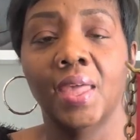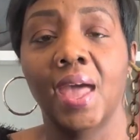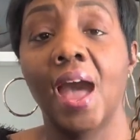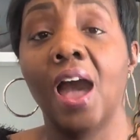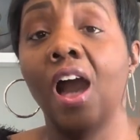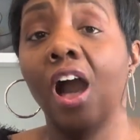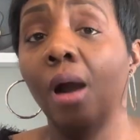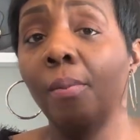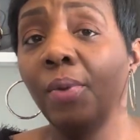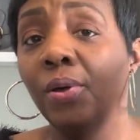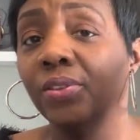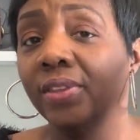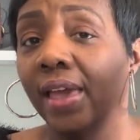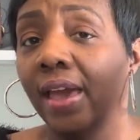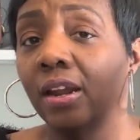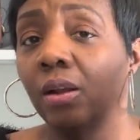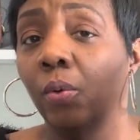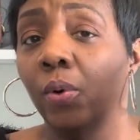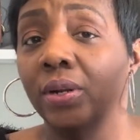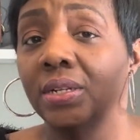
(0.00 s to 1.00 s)
I almost
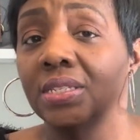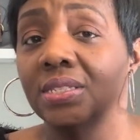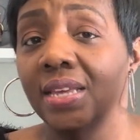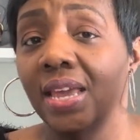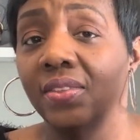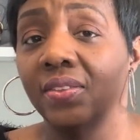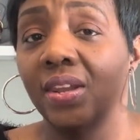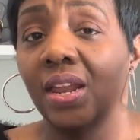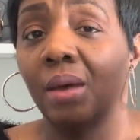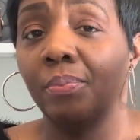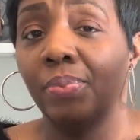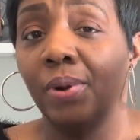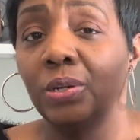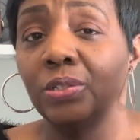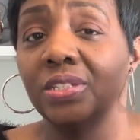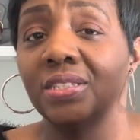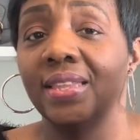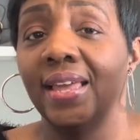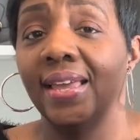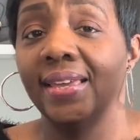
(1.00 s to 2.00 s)
kind of want to say that I
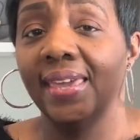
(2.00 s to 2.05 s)
purchased that